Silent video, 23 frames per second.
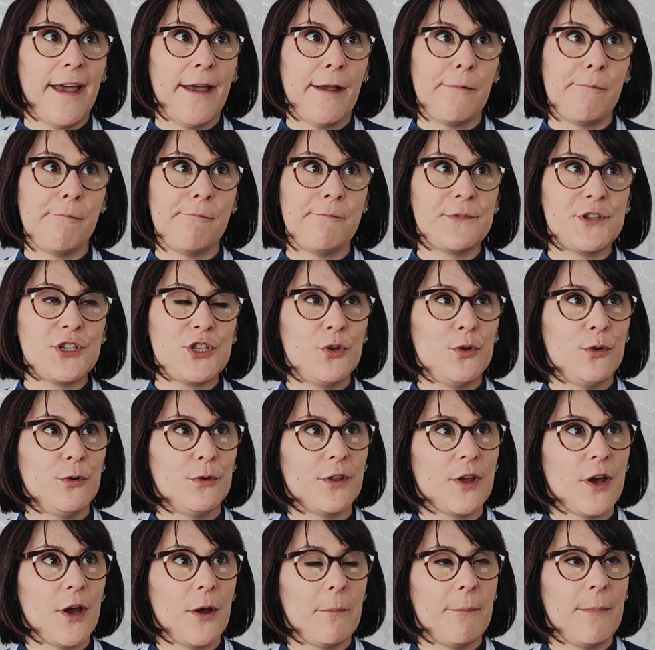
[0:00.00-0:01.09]

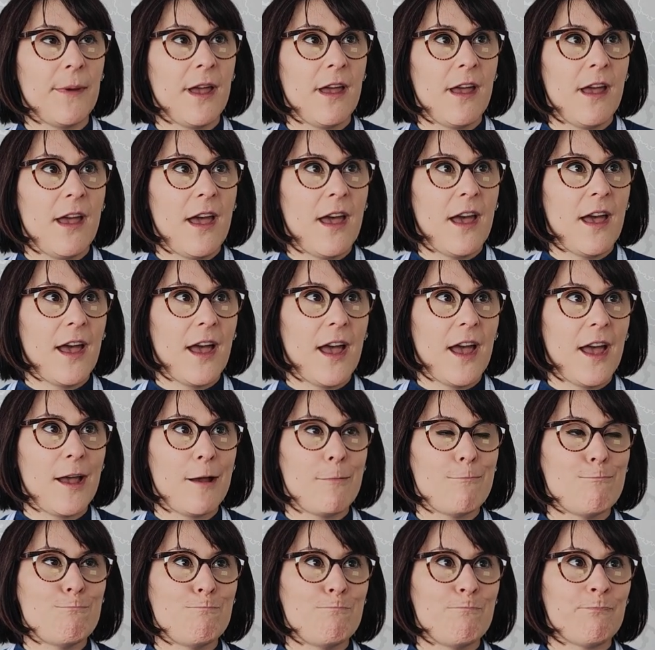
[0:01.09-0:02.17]
to them.
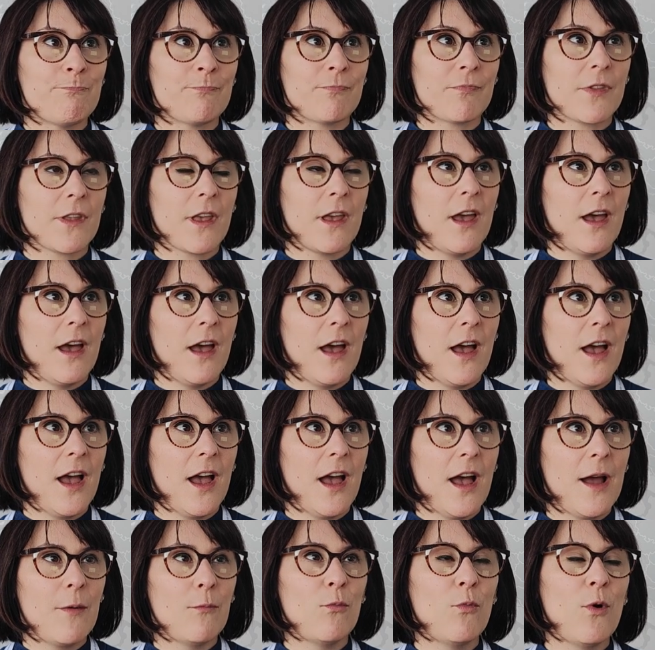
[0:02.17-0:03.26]

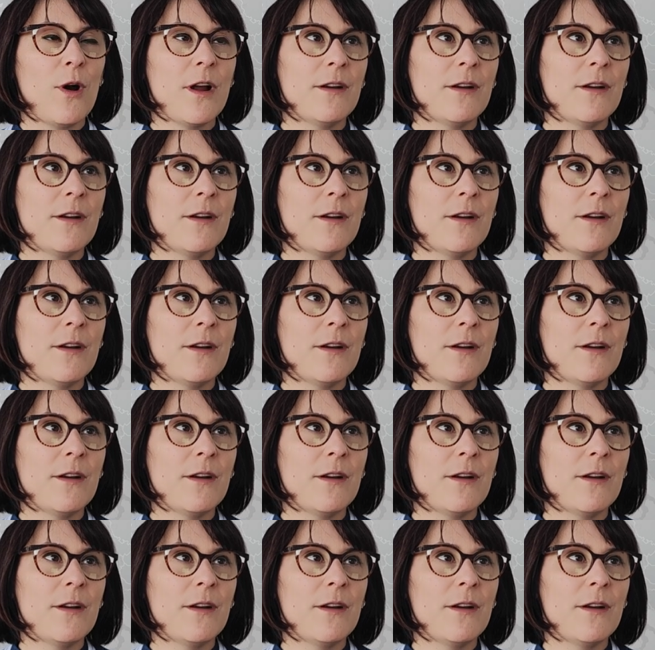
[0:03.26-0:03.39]
And